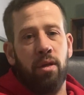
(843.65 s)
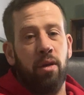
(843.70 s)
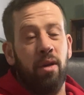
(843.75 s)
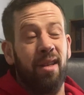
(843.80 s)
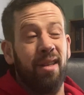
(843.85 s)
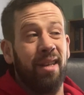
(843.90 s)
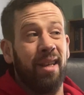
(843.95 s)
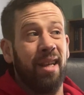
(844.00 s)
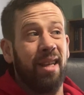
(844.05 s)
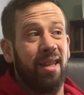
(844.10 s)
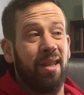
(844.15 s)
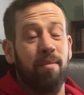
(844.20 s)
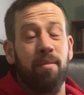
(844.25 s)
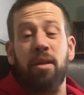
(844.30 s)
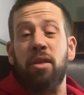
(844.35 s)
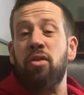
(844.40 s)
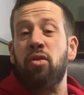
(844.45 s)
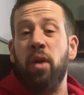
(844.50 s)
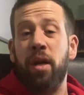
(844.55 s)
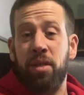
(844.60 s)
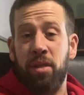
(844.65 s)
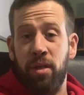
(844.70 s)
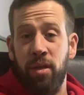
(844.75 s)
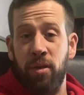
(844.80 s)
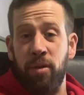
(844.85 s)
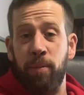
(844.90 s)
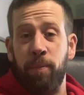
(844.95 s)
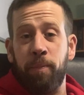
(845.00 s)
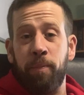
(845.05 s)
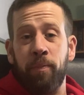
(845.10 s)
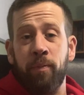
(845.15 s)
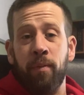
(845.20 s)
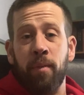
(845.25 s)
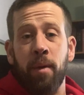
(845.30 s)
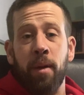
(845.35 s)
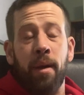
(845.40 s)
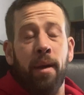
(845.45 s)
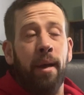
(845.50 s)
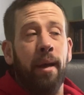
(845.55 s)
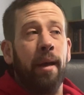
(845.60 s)
You need to get them to trust you.
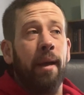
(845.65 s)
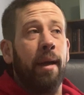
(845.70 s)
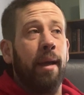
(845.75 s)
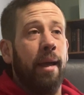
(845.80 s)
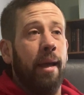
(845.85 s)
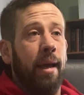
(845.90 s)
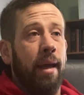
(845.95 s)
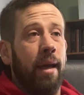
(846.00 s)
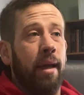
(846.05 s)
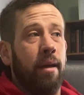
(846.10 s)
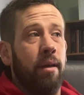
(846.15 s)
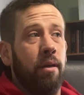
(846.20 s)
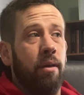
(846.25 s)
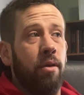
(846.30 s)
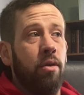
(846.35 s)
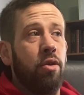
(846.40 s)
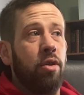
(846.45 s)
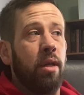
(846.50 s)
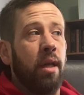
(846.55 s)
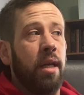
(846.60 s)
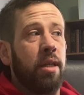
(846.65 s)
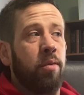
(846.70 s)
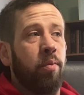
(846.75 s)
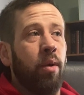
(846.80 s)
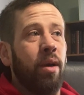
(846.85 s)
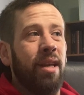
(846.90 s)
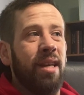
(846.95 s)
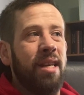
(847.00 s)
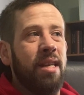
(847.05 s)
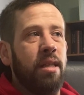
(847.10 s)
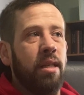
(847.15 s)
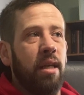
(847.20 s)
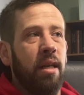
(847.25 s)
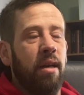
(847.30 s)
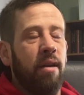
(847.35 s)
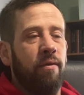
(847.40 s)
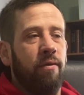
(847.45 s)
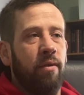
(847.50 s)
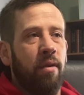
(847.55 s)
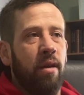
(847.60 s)
And usually that's pretty easy
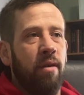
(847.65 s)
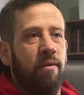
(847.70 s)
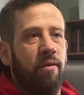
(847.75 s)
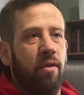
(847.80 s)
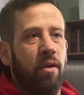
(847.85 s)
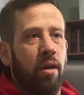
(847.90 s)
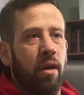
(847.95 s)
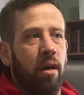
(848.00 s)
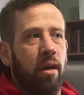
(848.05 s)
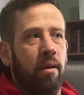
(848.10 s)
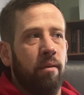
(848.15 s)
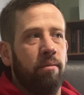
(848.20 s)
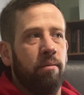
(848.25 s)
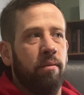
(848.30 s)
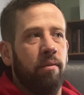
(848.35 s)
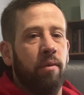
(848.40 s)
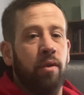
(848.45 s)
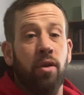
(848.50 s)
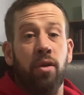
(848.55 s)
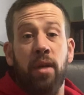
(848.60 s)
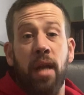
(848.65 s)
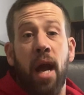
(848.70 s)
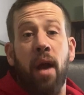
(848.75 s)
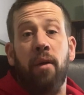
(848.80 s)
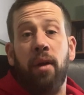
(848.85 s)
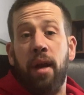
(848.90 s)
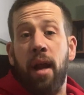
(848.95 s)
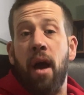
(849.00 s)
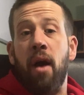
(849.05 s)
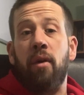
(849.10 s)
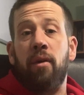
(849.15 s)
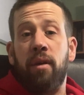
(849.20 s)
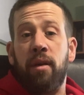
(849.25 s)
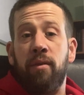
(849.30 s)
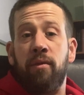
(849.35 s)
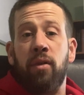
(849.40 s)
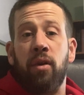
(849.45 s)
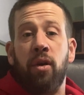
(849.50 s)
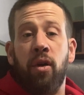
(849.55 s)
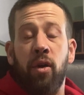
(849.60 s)
if they're down and out.
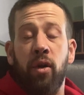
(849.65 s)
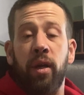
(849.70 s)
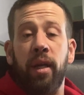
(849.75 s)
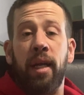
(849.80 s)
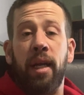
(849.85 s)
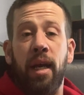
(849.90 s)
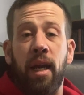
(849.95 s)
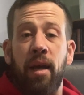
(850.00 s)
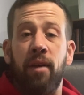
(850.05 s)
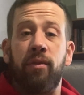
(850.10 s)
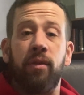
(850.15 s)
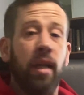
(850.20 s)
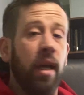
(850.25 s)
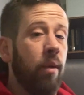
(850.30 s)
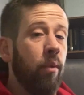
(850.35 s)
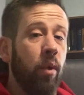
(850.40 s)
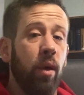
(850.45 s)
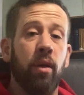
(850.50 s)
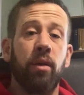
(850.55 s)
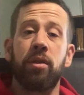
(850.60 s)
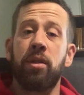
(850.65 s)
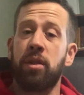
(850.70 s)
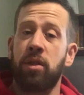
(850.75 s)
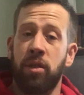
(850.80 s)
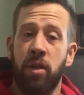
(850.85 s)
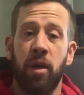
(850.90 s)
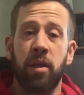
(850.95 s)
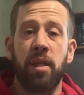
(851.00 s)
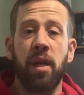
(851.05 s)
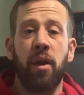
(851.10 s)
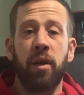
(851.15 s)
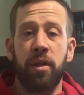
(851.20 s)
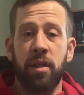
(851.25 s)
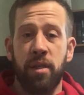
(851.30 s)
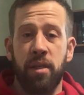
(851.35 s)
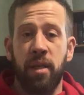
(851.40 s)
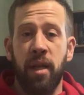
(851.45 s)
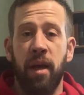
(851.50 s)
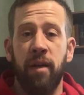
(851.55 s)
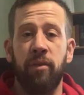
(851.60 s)
If they're hurting enough, they will just start telling you
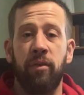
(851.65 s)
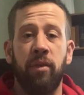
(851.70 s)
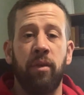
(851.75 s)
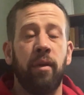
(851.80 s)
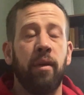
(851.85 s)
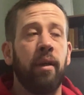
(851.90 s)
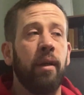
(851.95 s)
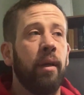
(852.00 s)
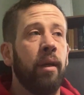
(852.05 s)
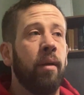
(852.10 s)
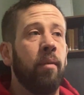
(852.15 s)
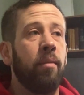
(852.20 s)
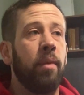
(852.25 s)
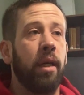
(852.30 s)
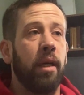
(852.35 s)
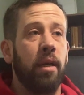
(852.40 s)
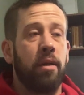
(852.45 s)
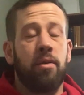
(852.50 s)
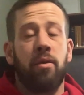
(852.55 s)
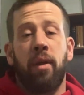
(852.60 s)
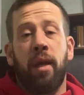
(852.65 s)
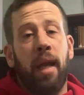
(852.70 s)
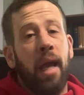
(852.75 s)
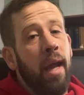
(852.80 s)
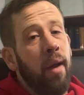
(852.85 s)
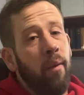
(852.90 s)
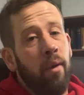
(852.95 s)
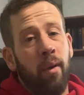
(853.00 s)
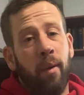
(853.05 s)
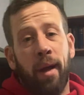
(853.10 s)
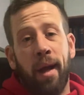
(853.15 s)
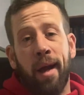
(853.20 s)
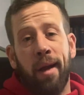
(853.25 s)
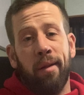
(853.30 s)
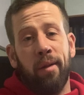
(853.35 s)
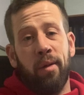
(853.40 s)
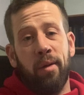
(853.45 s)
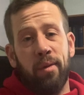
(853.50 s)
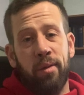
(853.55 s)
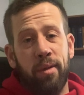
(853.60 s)
stuff because they're like, hey, what do I got to
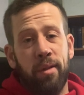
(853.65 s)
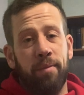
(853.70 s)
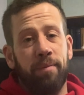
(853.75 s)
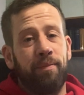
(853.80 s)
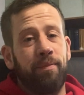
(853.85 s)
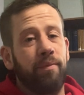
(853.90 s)
lose?